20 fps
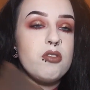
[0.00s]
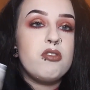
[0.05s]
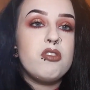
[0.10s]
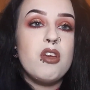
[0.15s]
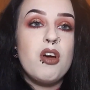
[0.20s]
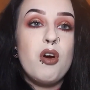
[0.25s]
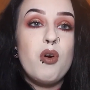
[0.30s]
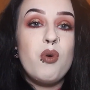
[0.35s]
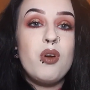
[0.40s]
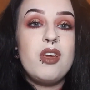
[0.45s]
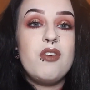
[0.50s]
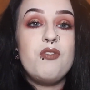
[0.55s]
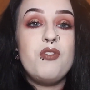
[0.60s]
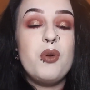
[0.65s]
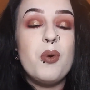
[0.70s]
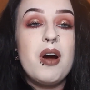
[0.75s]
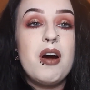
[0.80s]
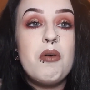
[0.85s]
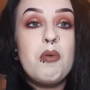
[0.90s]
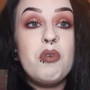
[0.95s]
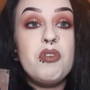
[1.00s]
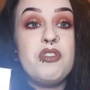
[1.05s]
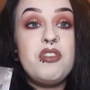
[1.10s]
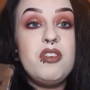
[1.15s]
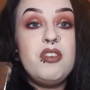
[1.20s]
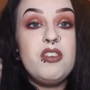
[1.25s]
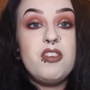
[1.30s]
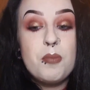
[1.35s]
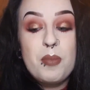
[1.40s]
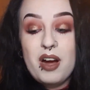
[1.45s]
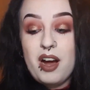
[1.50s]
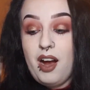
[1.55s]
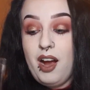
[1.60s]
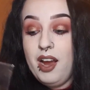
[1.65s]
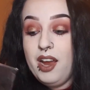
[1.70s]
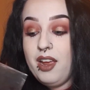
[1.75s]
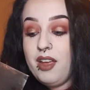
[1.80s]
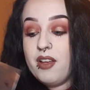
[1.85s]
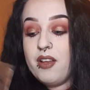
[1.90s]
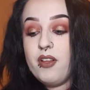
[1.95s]
So if you are wanting to
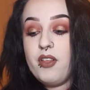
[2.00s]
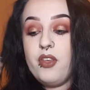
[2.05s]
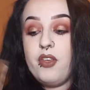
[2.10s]
buy